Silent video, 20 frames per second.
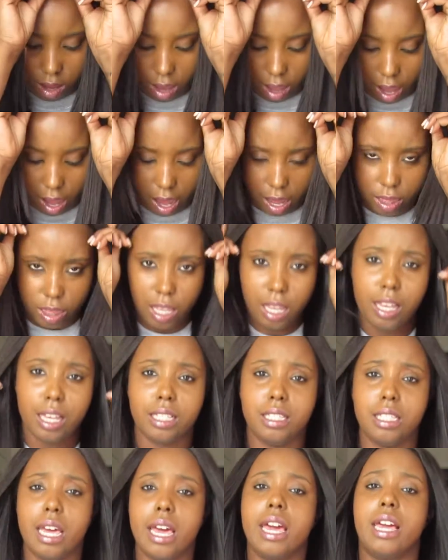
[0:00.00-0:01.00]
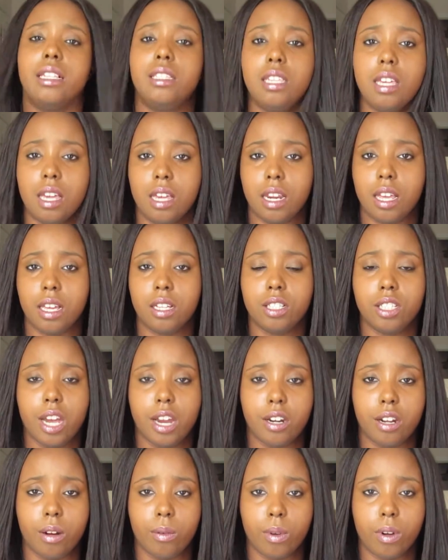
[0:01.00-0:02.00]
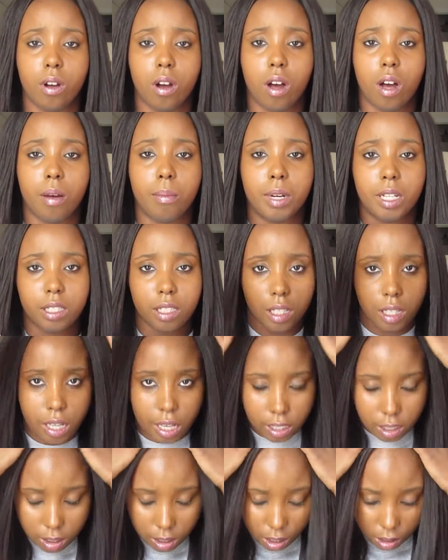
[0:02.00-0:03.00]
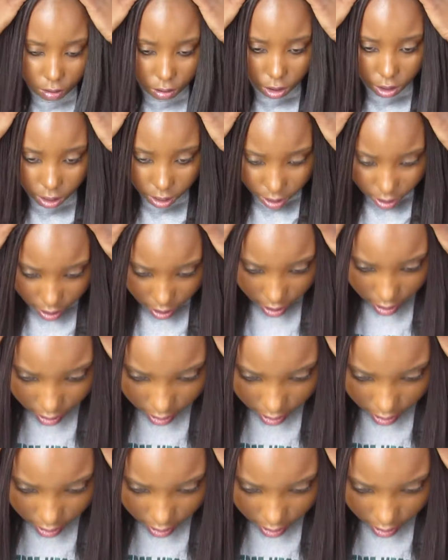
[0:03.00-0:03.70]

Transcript: I think it's an 18-inch, I don't recall, but it's a lace closure